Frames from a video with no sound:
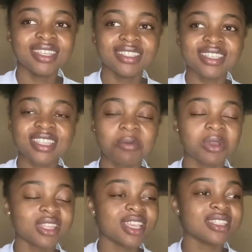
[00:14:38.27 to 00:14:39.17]
Just came
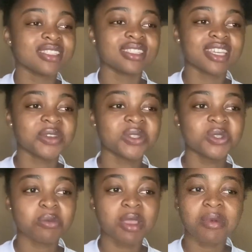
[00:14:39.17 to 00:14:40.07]
out dancing. I went
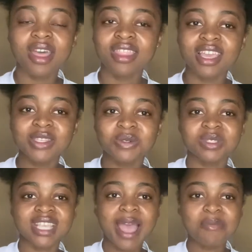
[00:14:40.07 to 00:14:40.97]
to my mother. She
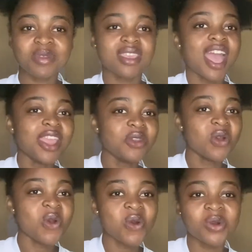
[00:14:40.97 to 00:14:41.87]
was happy. I
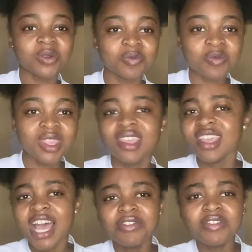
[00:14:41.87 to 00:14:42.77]
know.
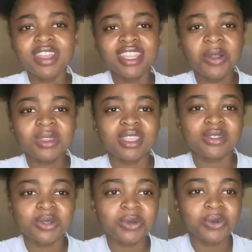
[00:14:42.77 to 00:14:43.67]
I've never
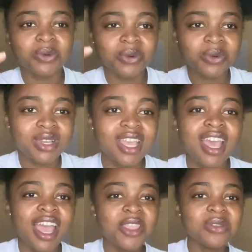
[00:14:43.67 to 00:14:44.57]
doubted you.
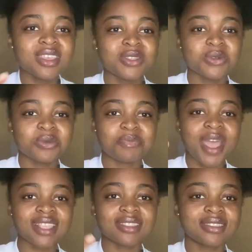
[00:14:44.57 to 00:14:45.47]
I knew that you would
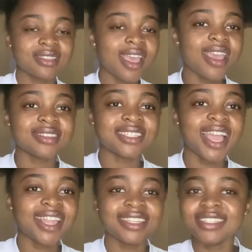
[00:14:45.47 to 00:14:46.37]
pass. Hey,
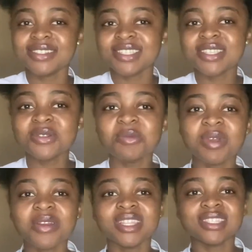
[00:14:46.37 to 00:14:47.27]
Shani. That's no
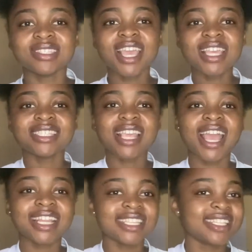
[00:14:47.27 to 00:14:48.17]
parents. Hey,
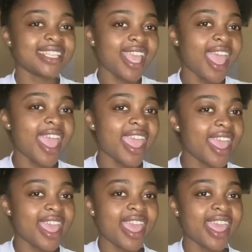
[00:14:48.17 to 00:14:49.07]

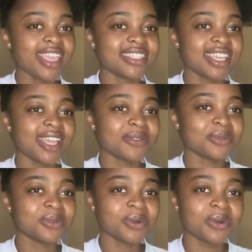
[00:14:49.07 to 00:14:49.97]

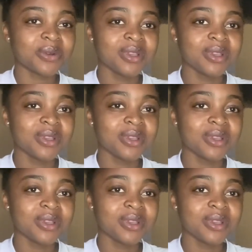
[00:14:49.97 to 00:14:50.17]
Shanuko.